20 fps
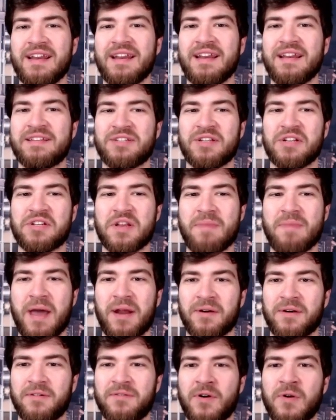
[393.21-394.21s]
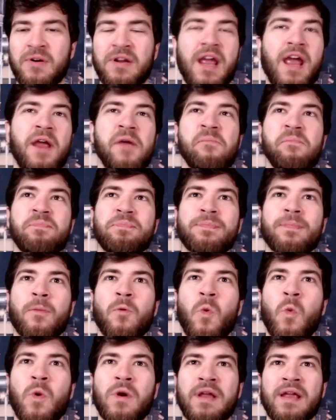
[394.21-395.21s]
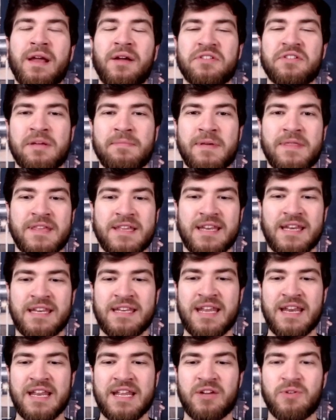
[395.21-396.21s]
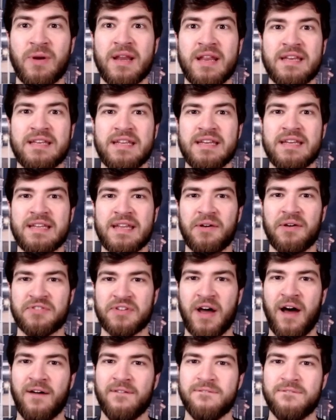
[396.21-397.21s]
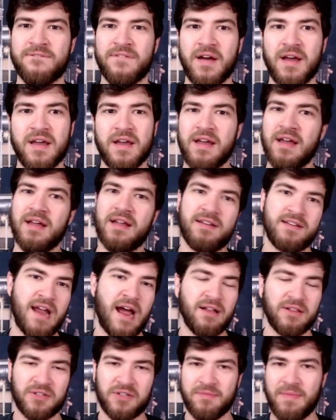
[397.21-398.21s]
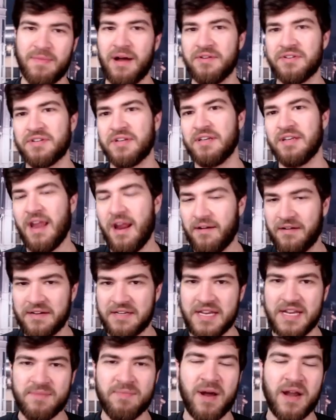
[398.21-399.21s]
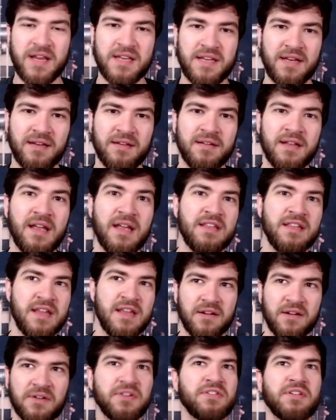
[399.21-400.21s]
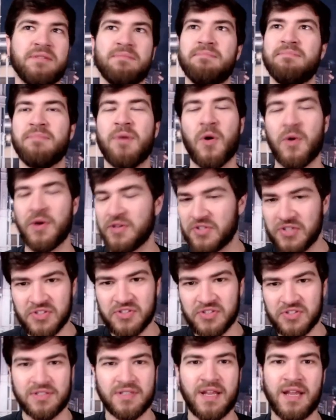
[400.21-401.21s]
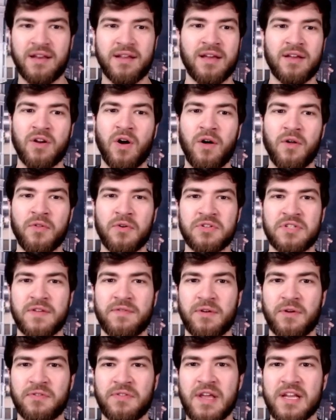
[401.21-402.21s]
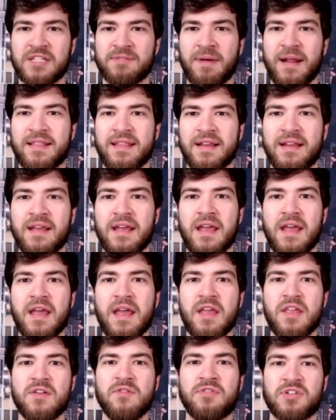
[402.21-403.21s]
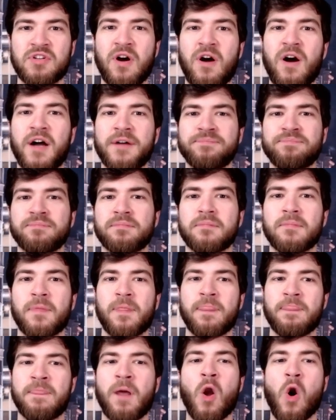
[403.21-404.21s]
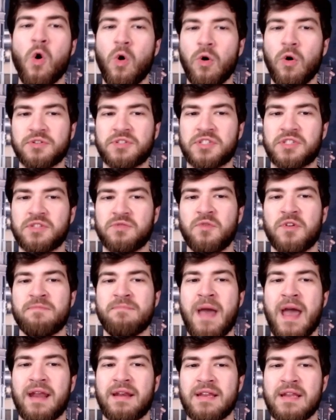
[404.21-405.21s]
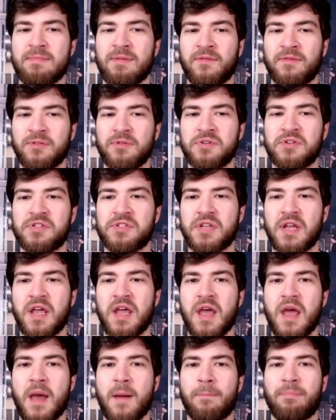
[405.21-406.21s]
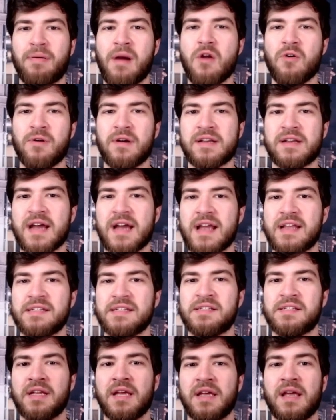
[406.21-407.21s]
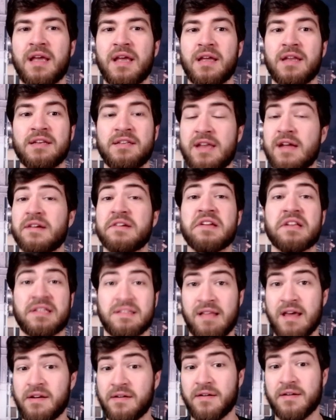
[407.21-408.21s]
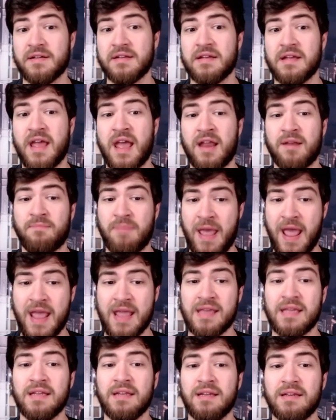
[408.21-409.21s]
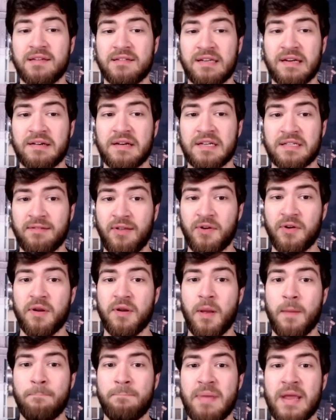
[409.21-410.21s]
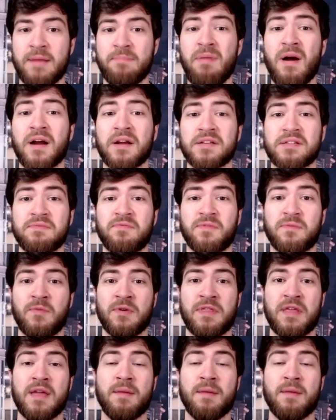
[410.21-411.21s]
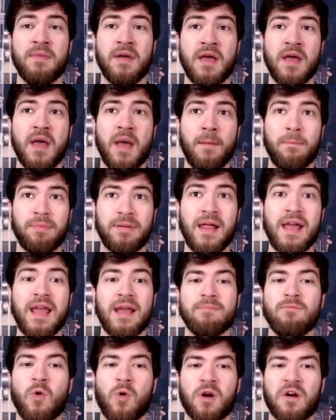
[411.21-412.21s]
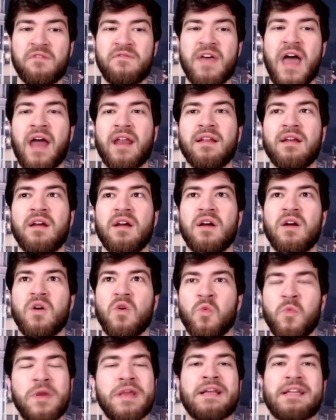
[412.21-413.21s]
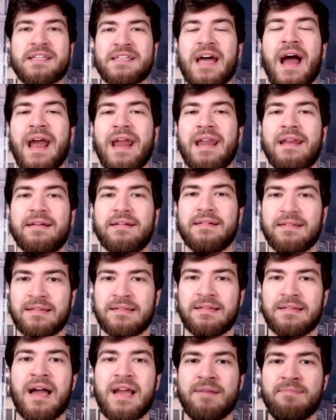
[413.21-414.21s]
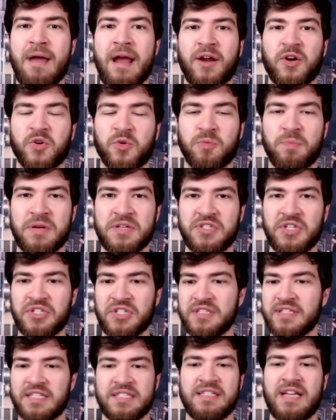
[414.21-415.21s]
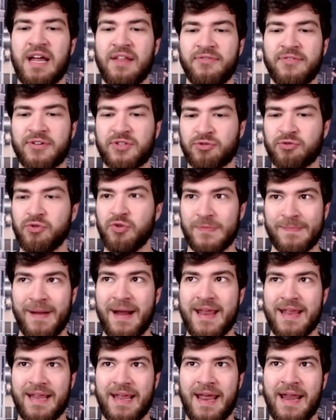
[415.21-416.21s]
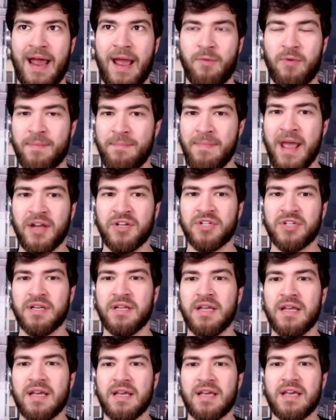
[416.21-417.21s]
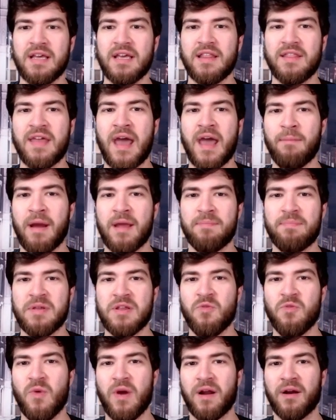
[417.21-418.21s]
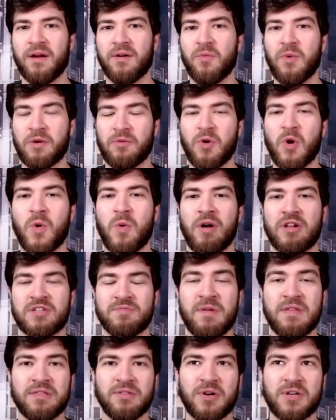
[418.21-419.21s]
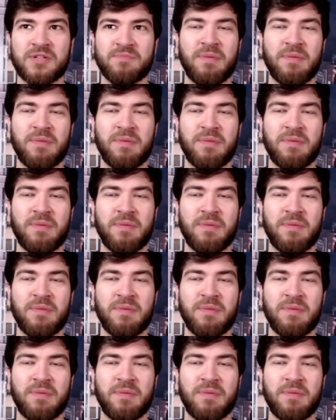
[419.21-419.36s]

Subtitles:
And it's just a matter of, okay, working out some of the nitty gritty details of dollar amounts and guaranteed money and years and bonuses and all those difficult things. But I think you saw the Colts with Matt Eberflus prioritize Darius Leonard and paying Darius Leonard big bucks with him playing more of that weak side linebacker position. That's not the true Mike. And I would imagine that might be where Roquan Smith looks.